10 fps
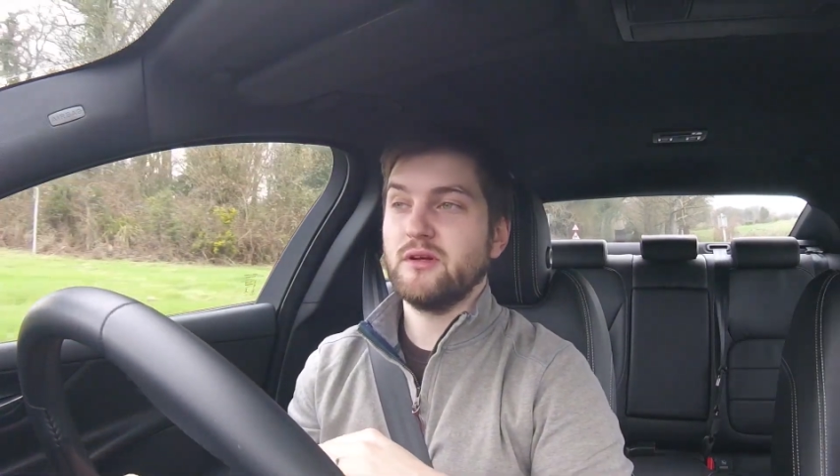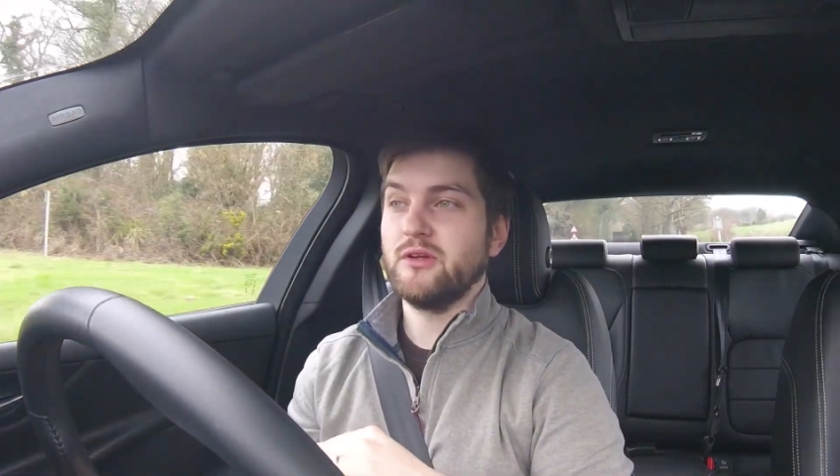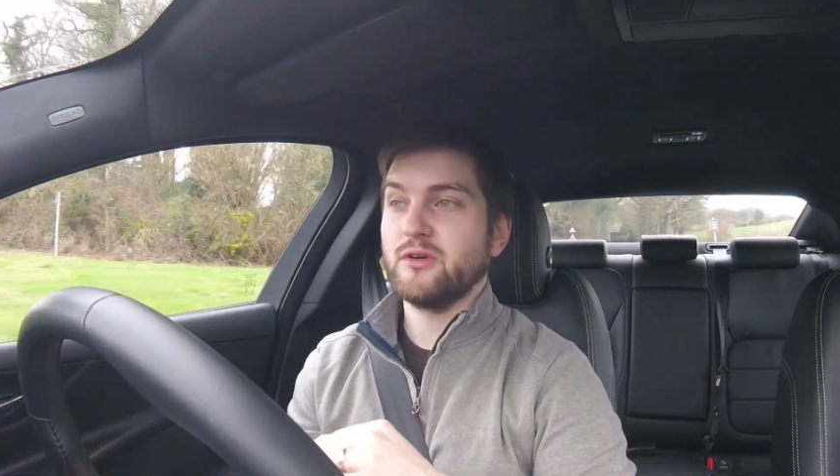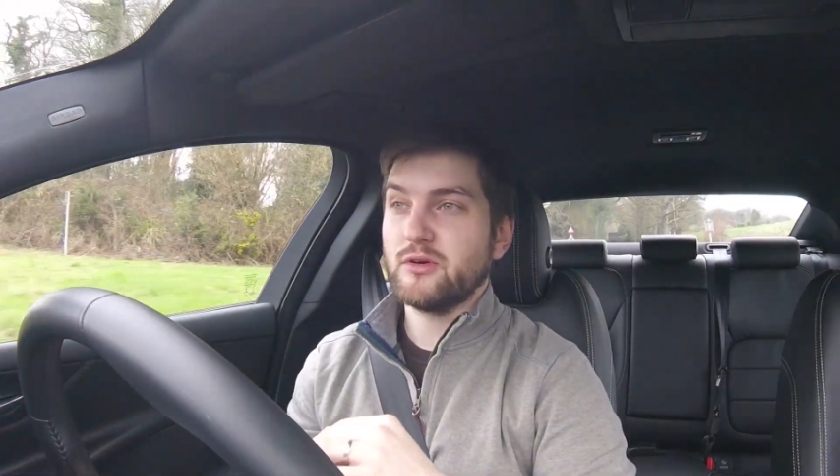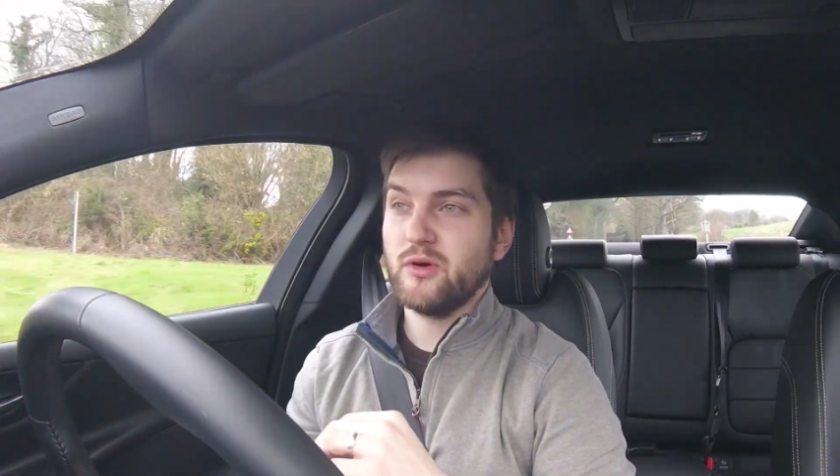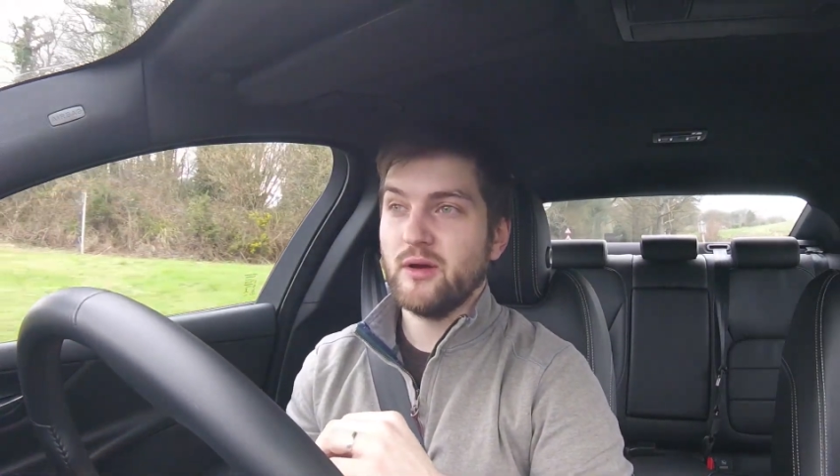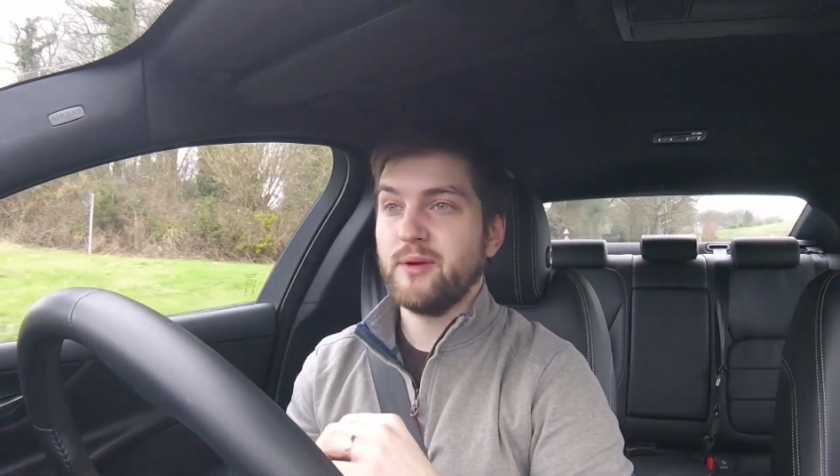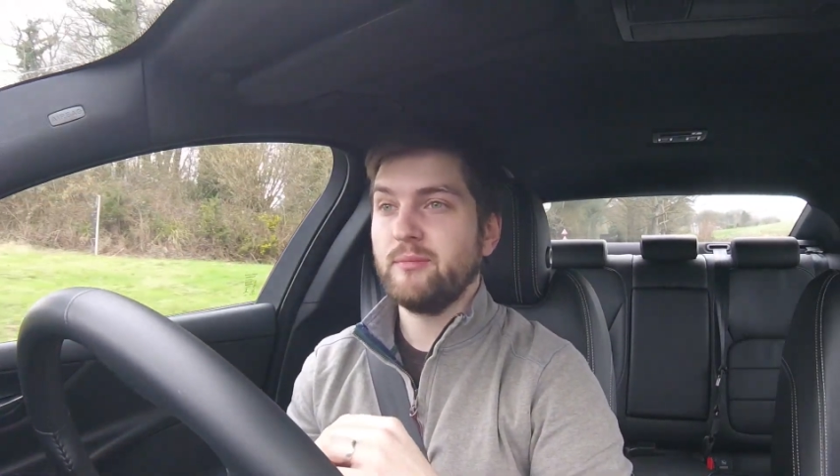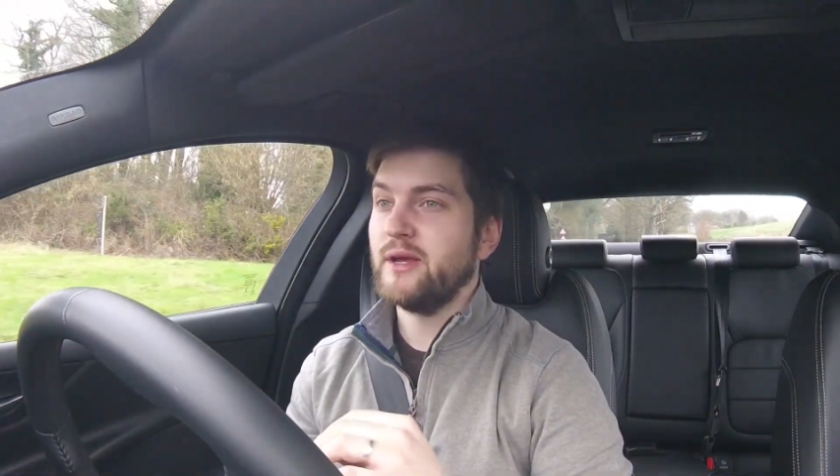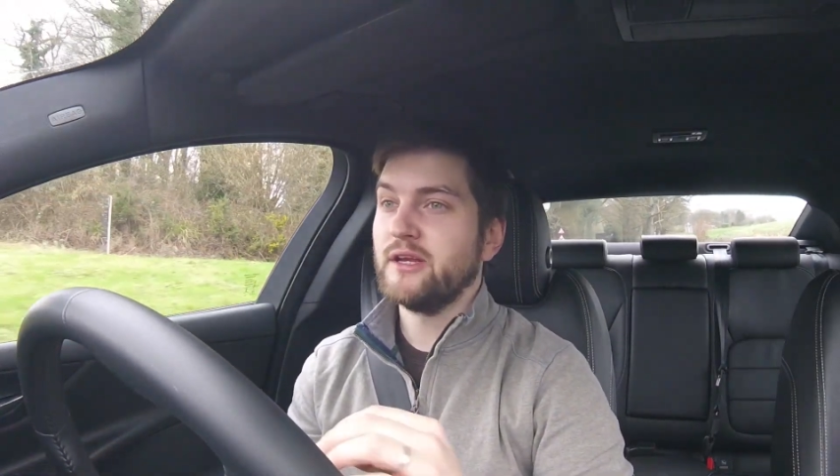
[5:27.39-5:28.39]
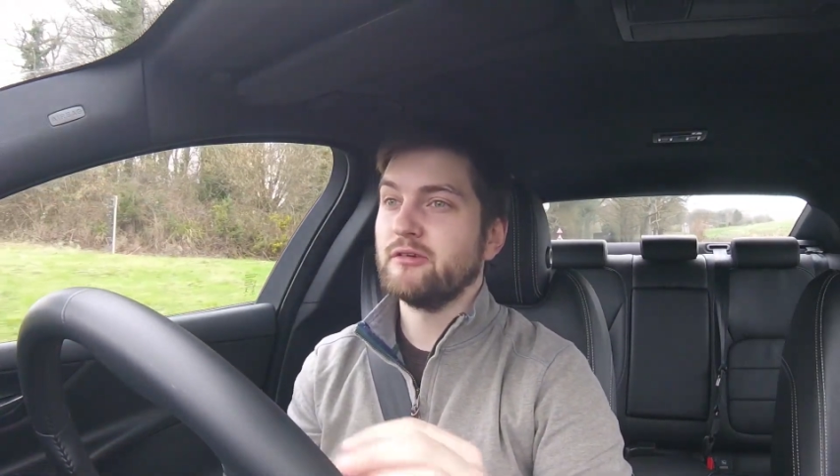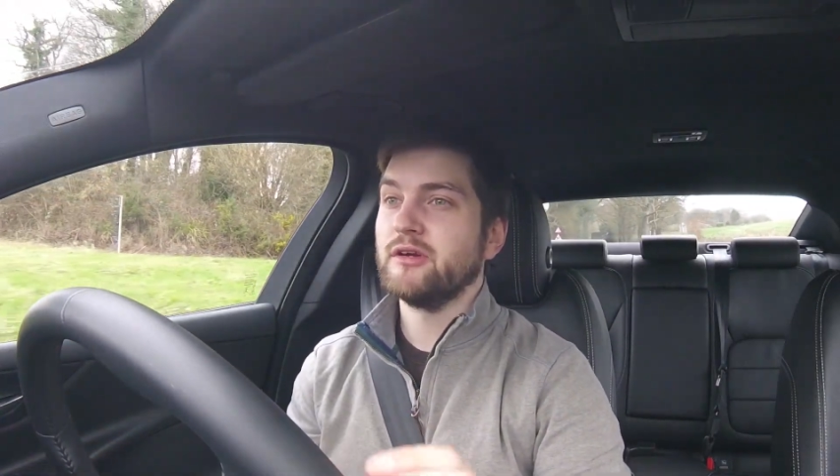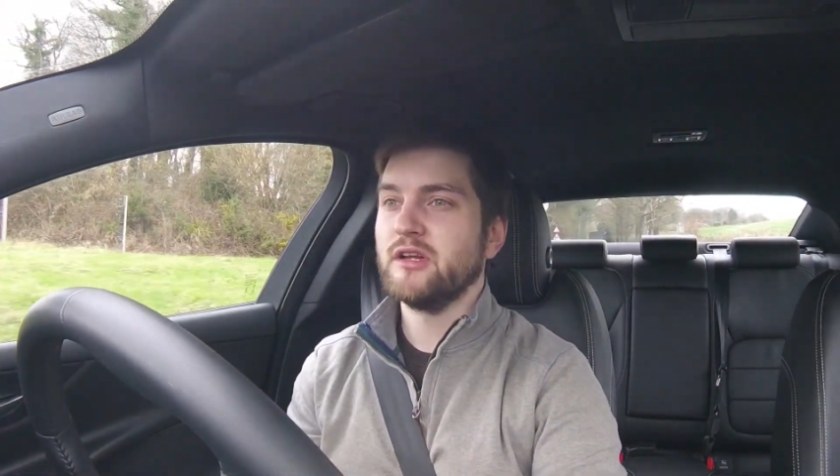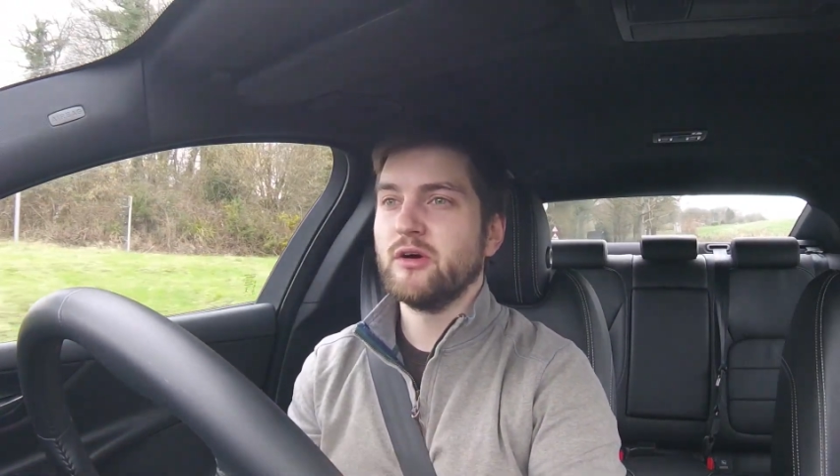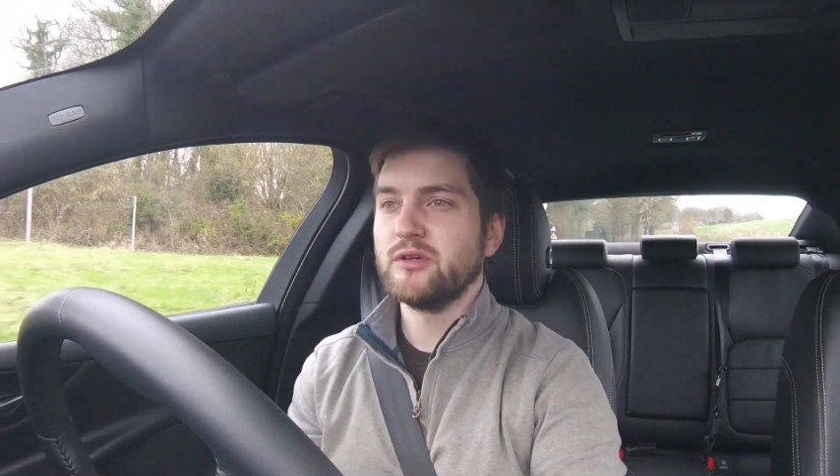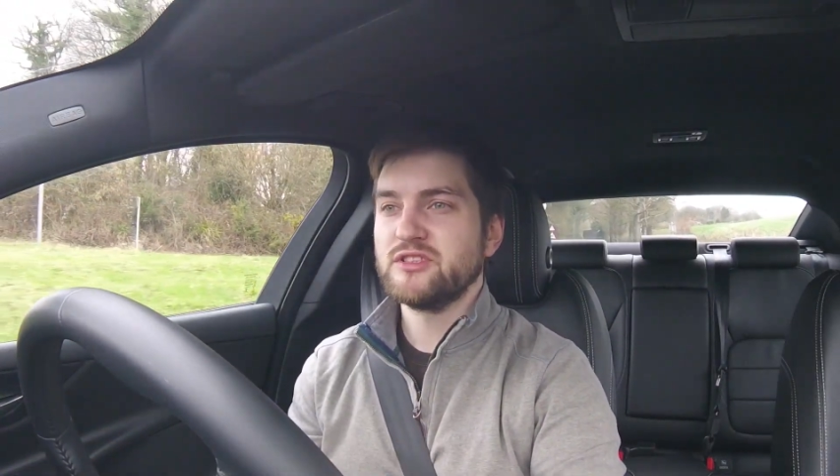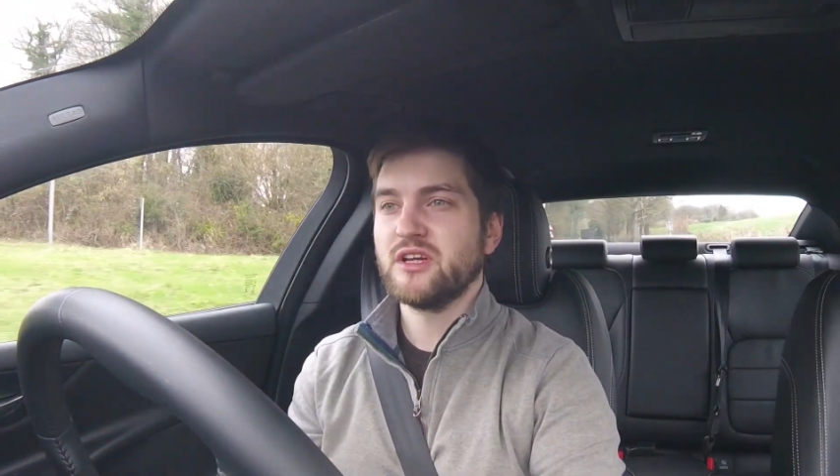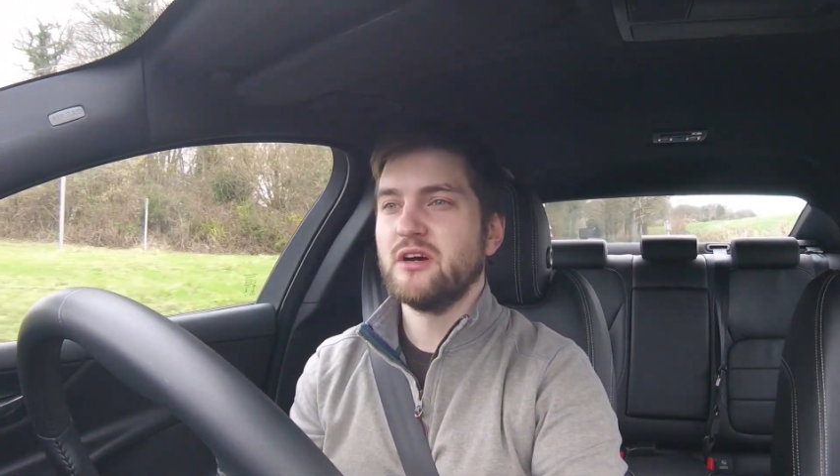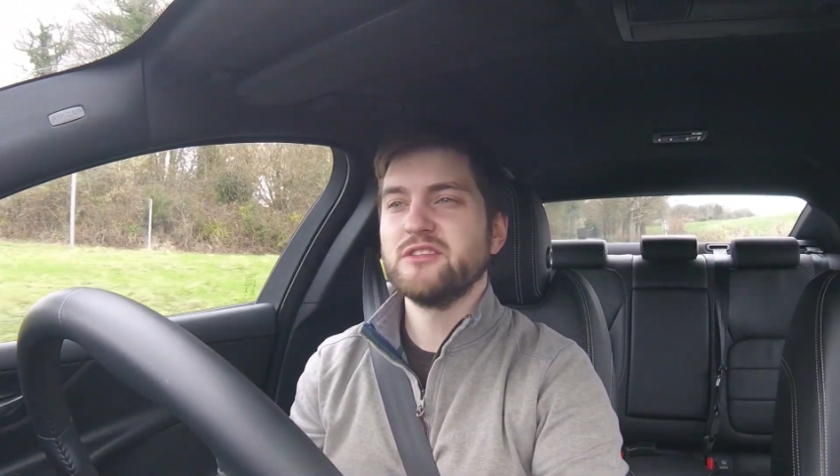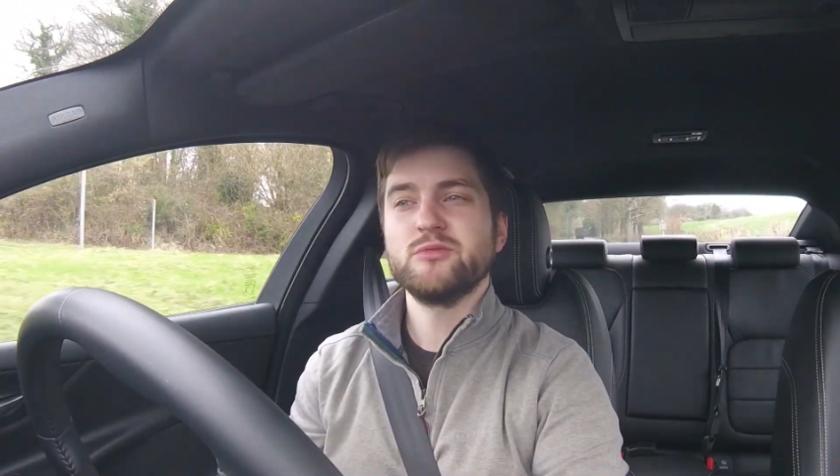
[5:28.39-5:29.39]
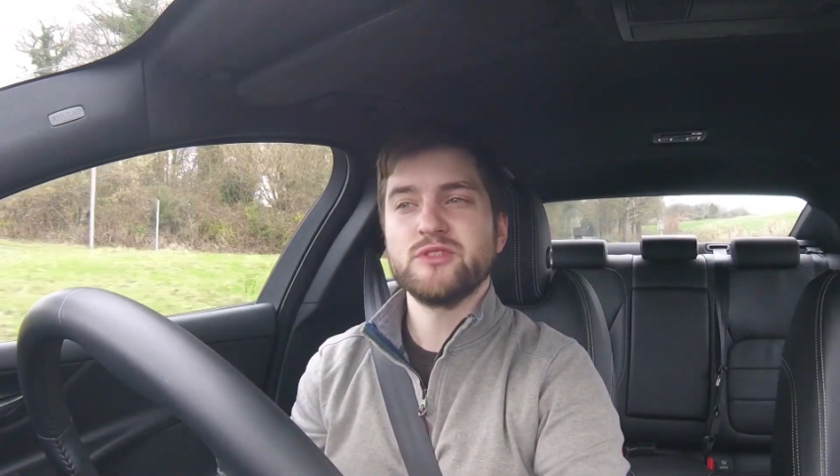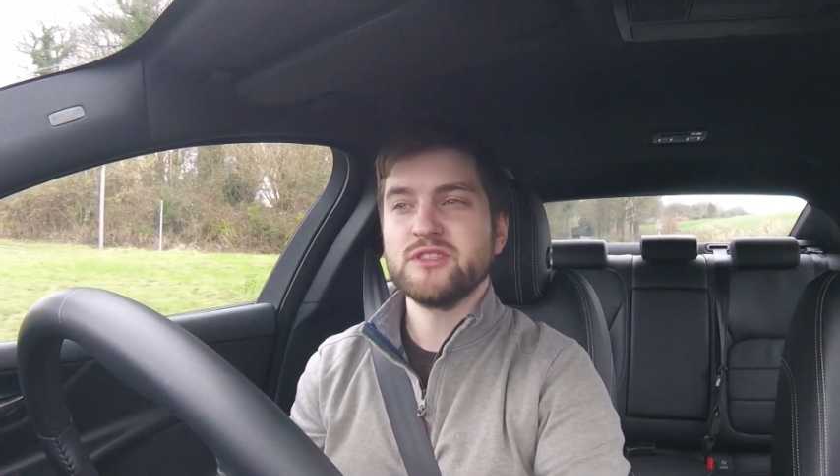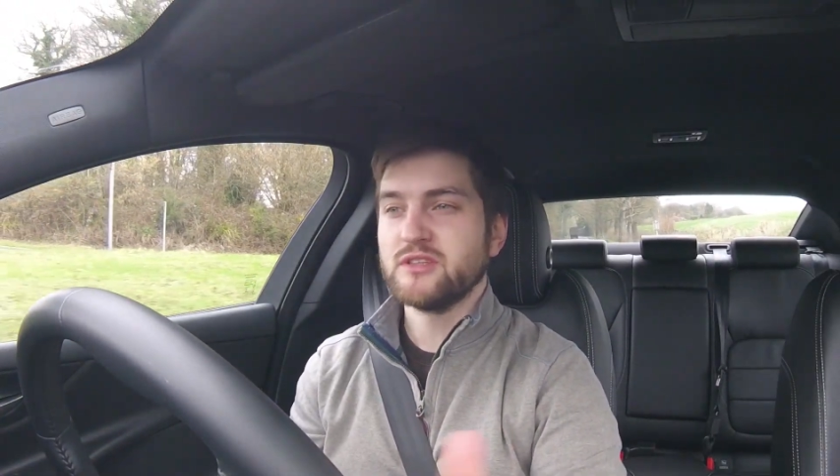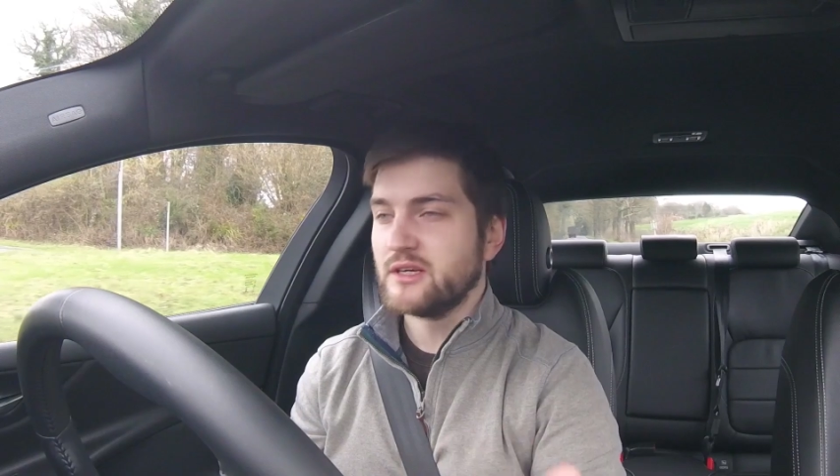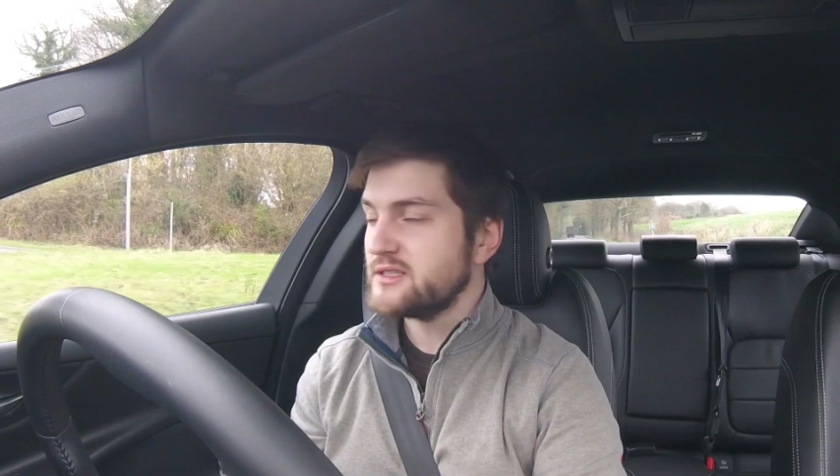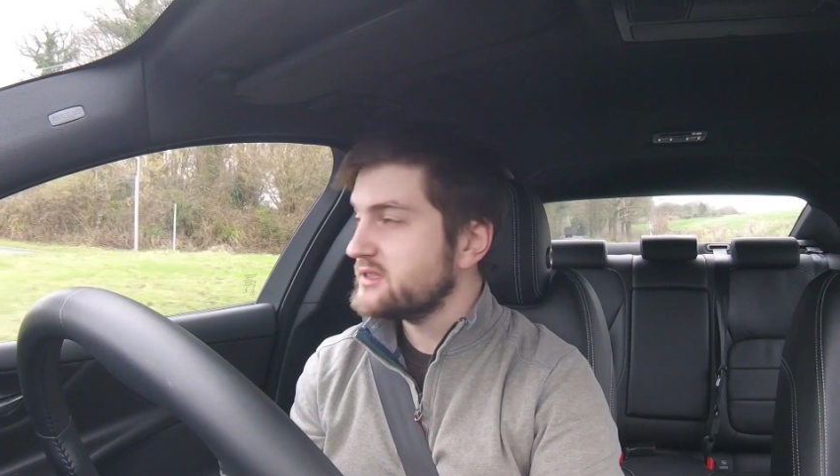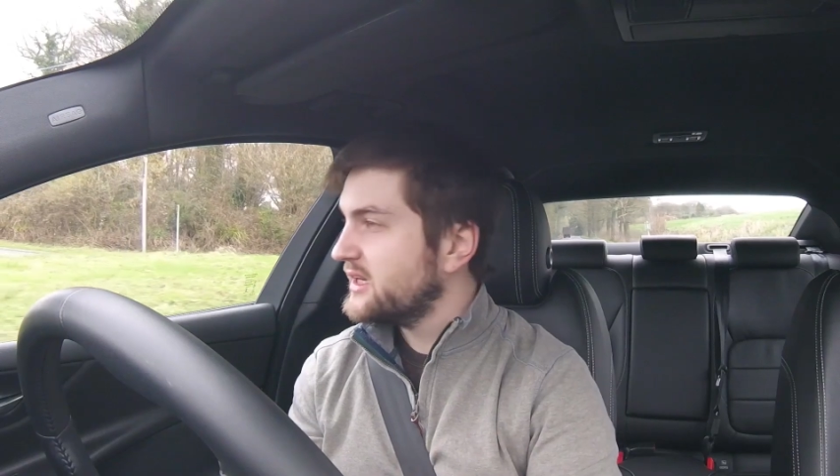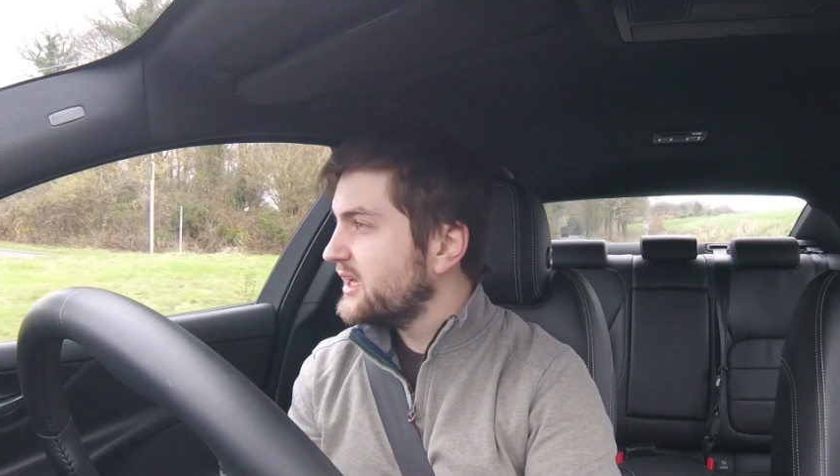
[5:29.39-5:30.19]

look quite a bit meaner and lower stance, which is nice.